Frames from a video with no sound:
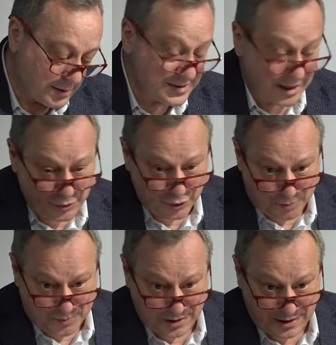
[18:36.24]
Some
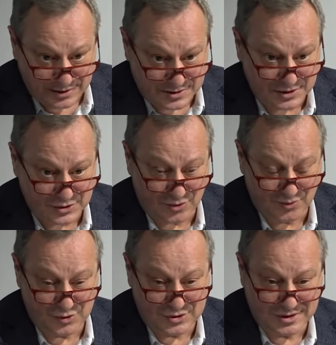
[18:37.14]
European countries
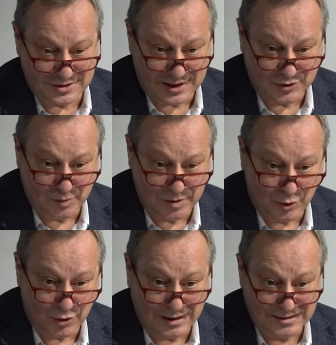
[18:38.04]
obviously try to be
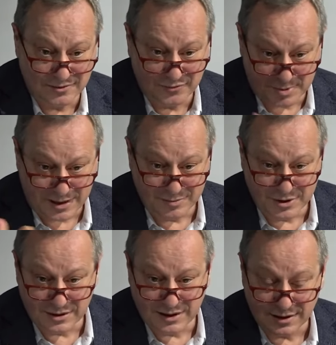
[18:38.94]
more active,
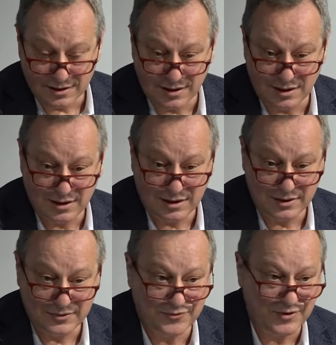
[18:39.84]
primarily
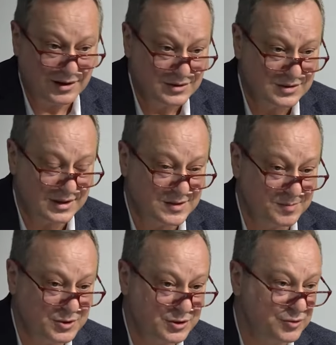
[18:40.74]
France,
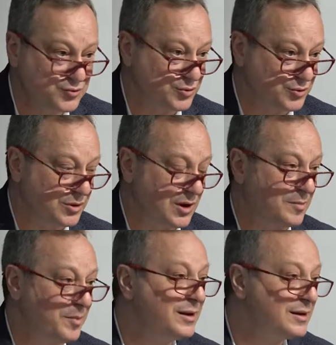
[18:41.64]
especially to
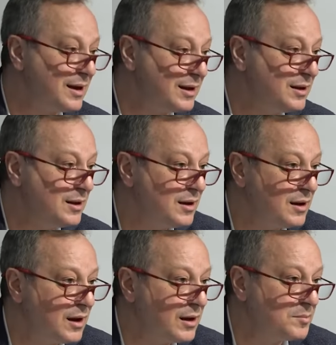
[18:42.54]
Armenia,
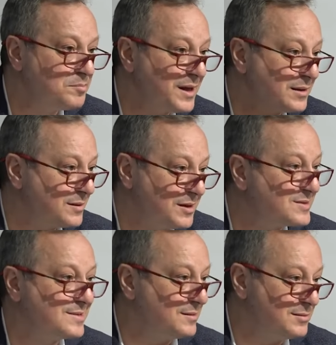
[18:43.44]
but
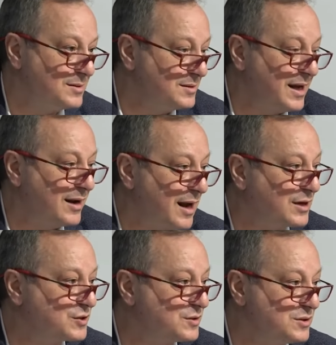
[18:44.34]
their
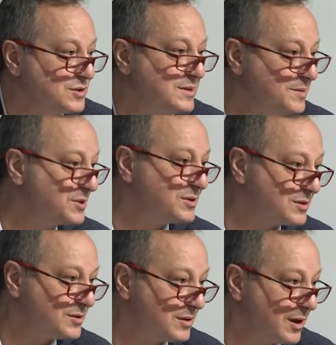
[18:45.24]
action is
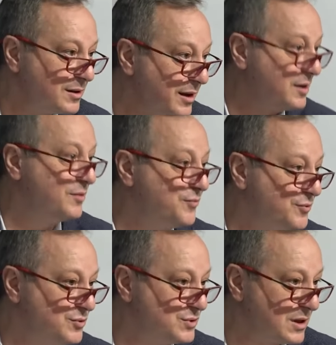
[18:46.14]
limited and their
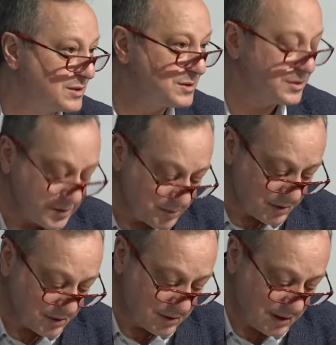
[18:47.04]
influence are still
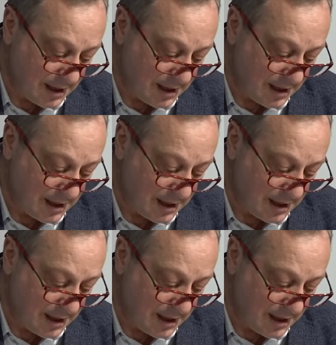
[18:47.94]
limited.